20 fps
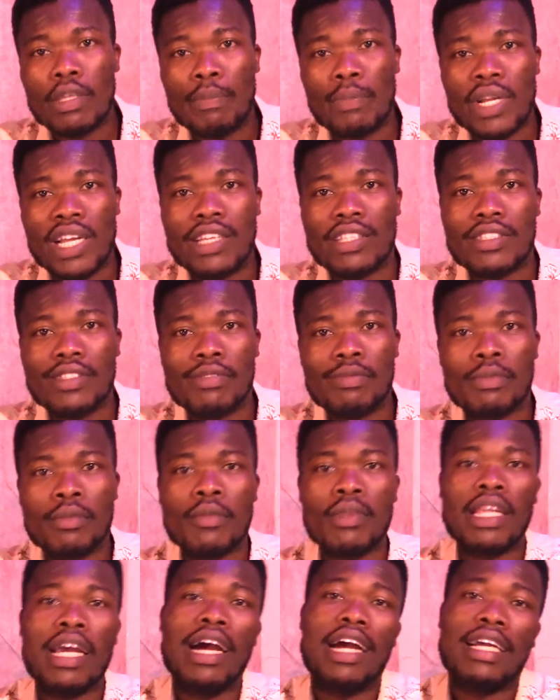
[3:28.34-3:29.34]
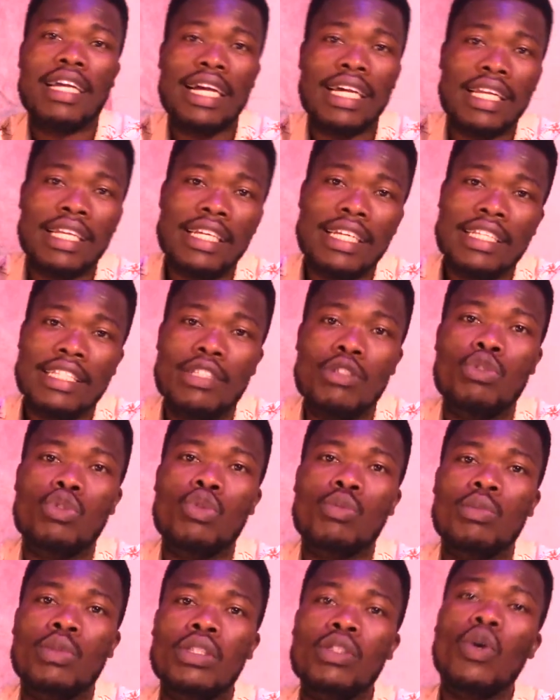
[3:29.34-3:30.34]
plus. I got the engine
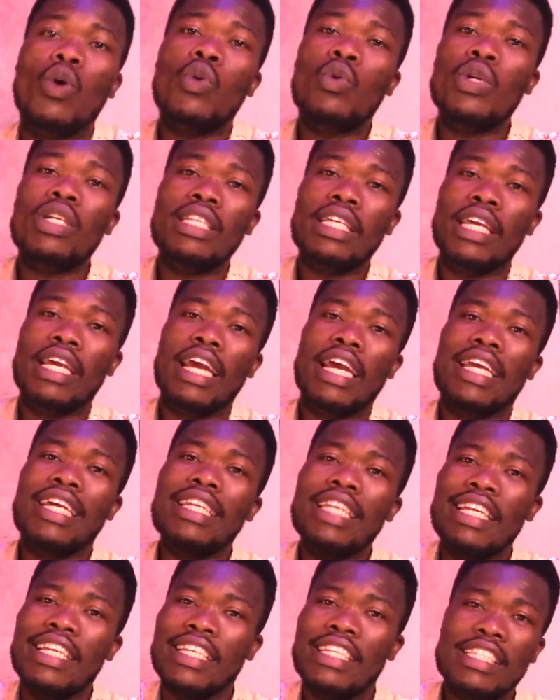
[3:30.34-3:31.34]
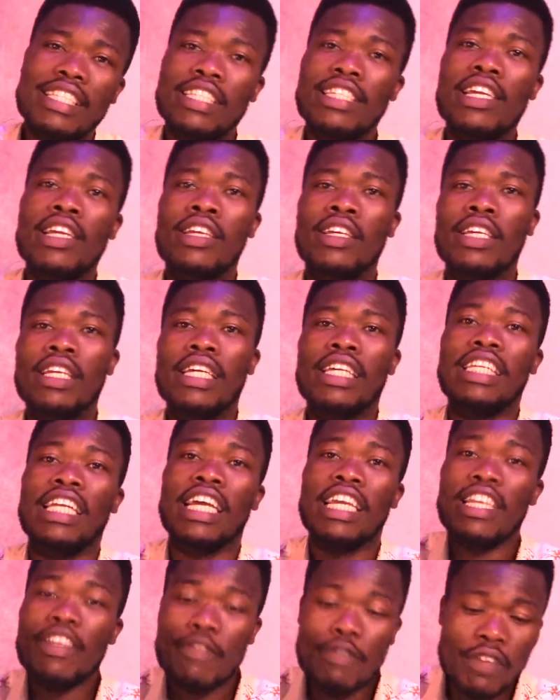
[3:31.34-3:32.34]
too. So, no, the media. Now,
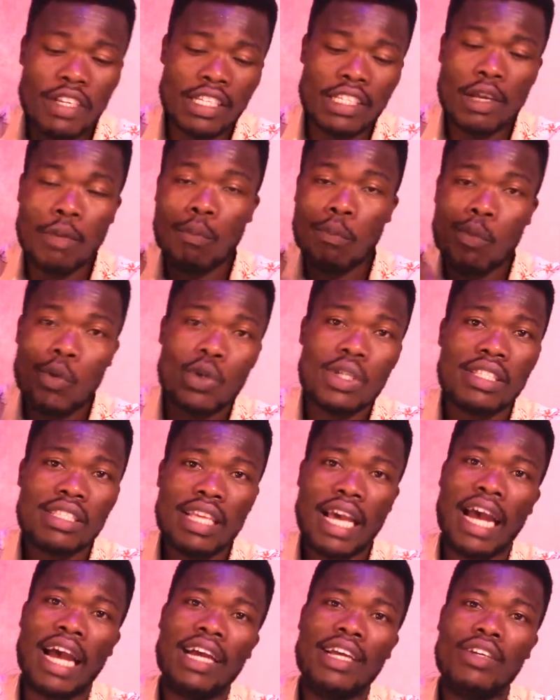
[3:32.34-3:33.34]
even the books are